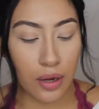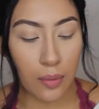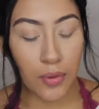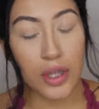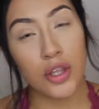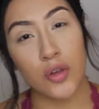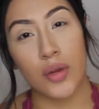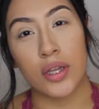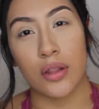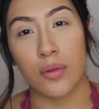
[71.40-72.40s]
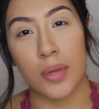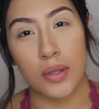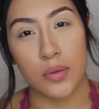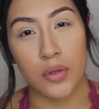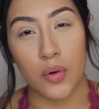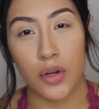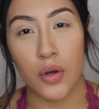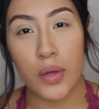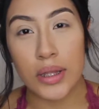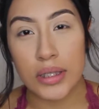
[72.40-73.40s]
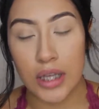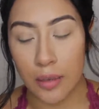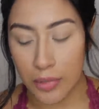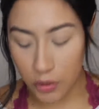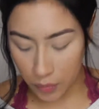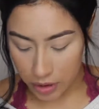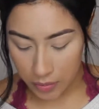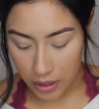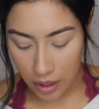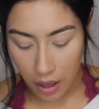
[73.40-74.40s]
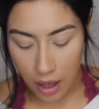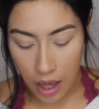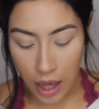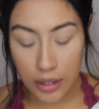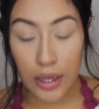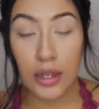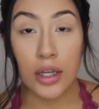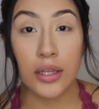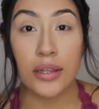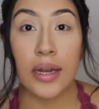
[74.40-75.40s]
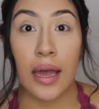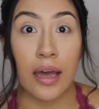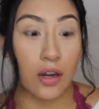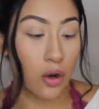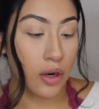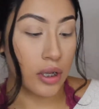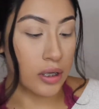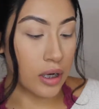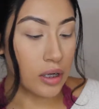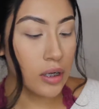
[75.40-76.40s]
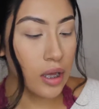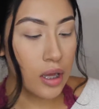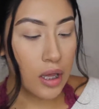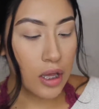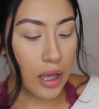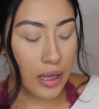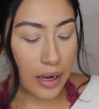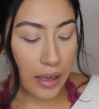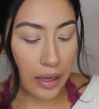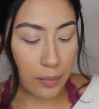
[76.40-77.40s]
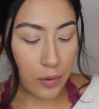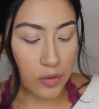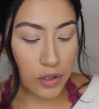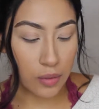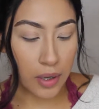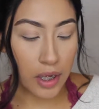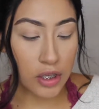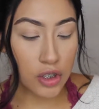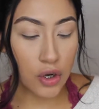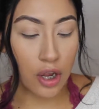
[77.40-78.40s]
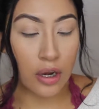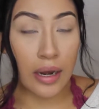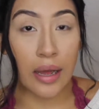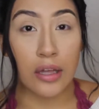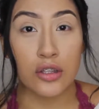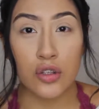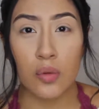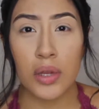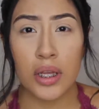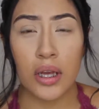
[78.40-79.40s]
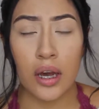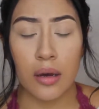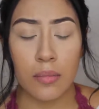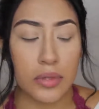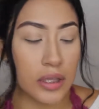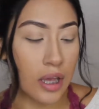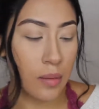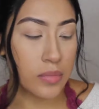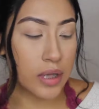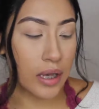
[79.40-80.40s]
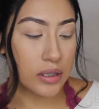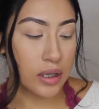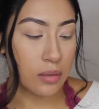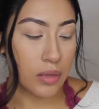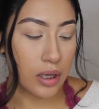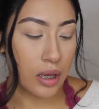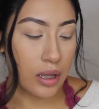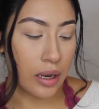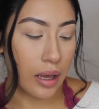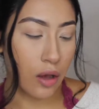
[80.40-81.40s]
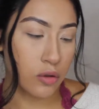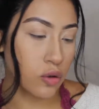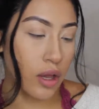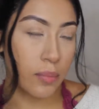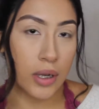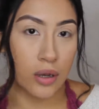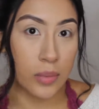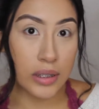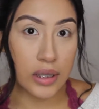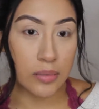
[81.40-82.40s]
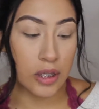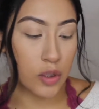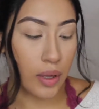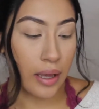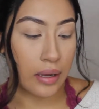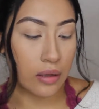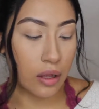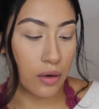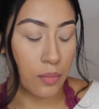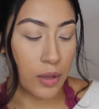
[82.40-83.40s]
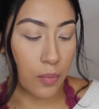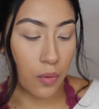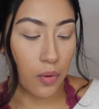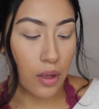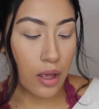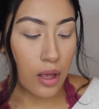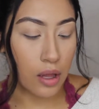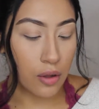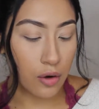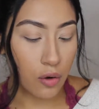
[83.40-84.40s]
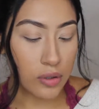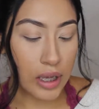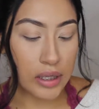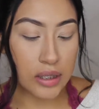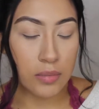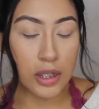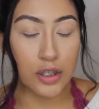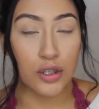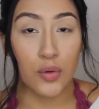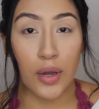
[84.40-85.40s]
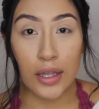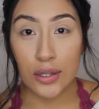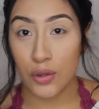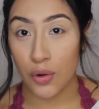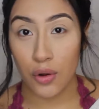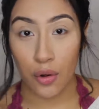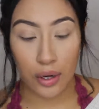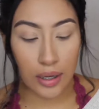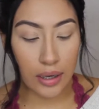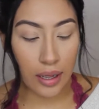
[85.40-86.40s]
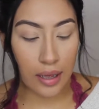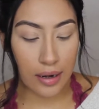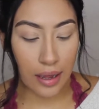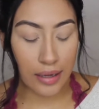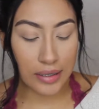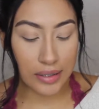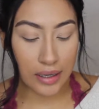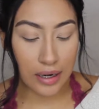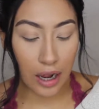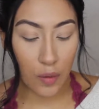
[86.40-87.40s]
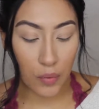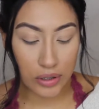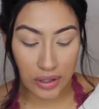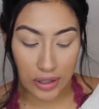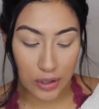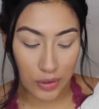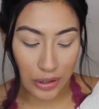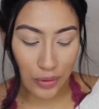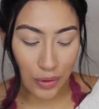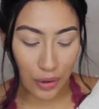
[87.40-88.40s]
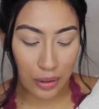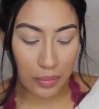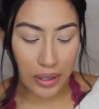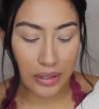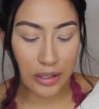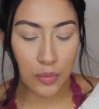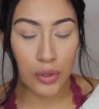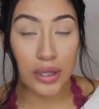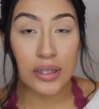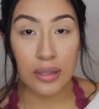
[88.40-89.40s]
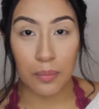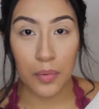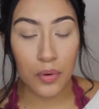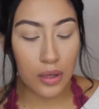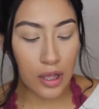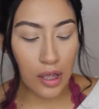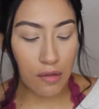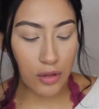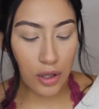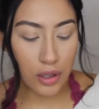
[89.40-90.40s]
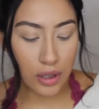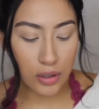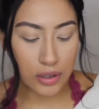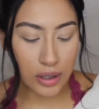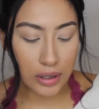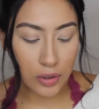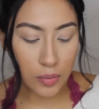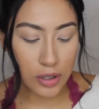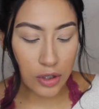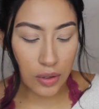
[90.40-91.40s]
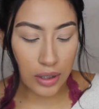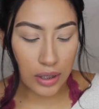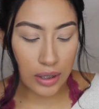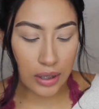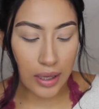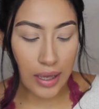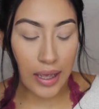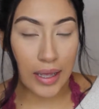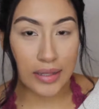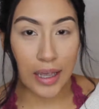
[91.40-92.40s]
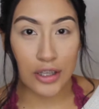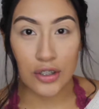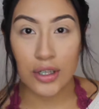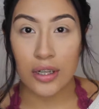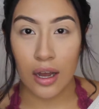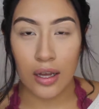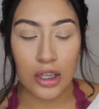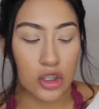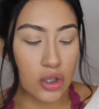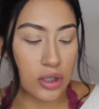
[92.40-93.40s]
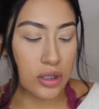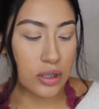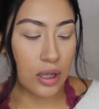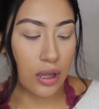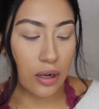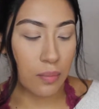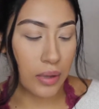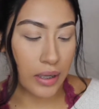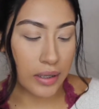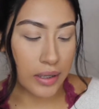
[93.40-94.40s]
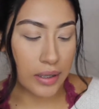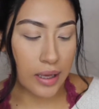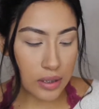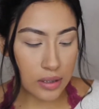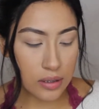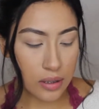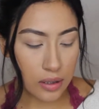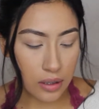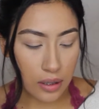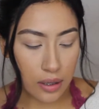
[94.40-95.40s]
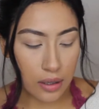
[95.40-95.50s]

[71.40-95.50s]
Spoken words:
I'm bringing you another makeup tutorial, and this time it's going to be on a look that I had already done and I had posted on my Instagram, and I got so many DMs asking me, and I also had put it on my Snapchat, so I had a lot of girls asking me to do a tutorial on it, and I decided I was going to do a tutorial on it because it's really simple. Even though it looks a little bit tricky, it's actually not. It's just a lot of blending. This is the look.